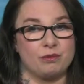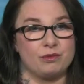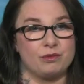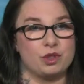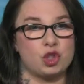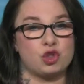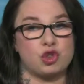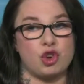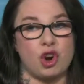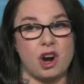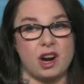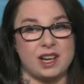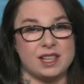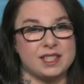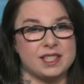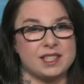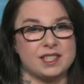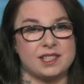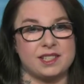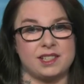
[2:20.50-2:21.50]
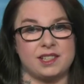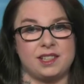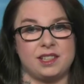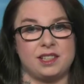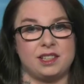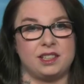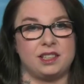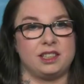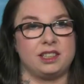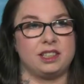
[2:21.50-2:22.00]
trust,
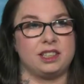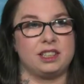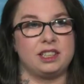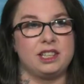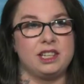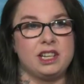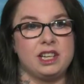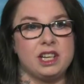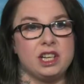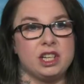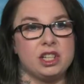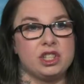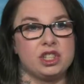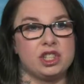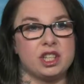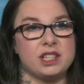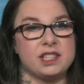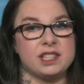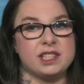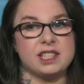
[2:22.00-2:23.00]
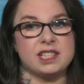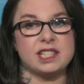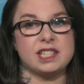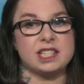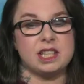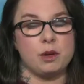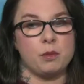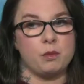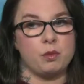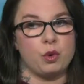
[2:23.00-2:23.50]
just the
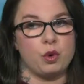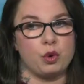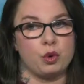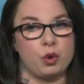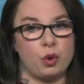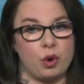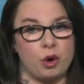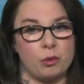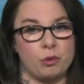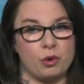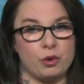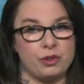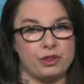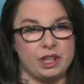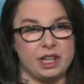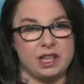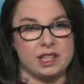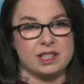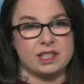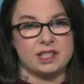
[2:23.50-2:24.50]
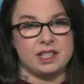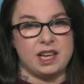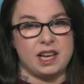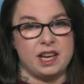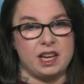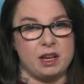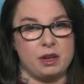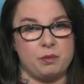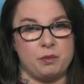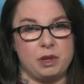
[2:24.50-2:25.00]
simple normal things
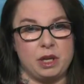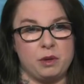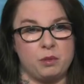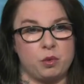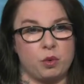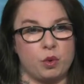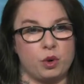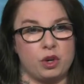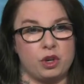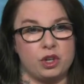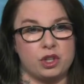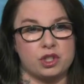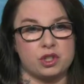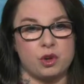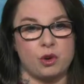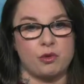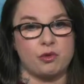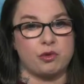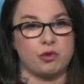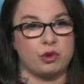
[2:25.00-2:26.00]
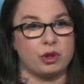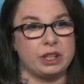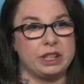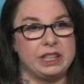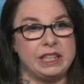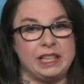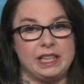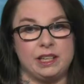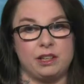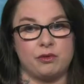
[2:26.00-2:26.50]
that people are so
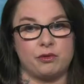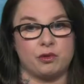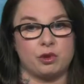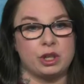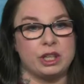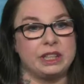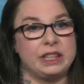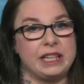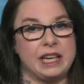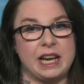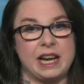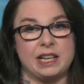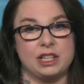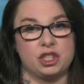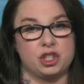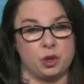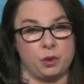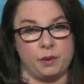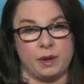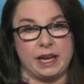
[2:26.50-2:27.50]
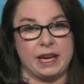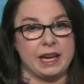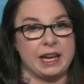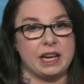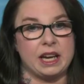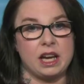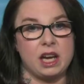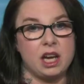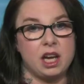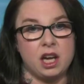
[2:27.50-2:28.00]
freely at
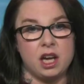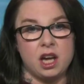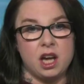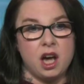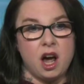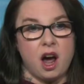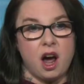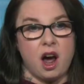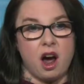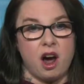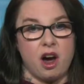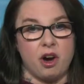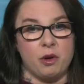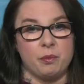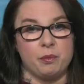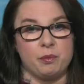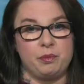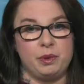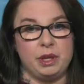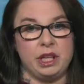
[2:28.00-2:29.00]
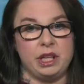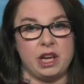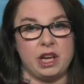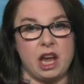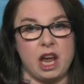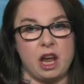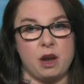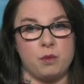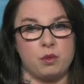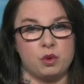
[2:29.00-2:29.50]
doing. Being
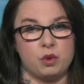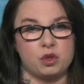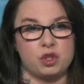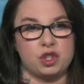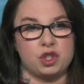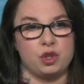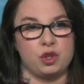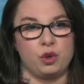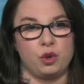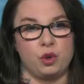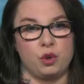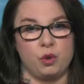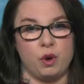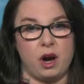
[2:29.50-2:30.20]
able to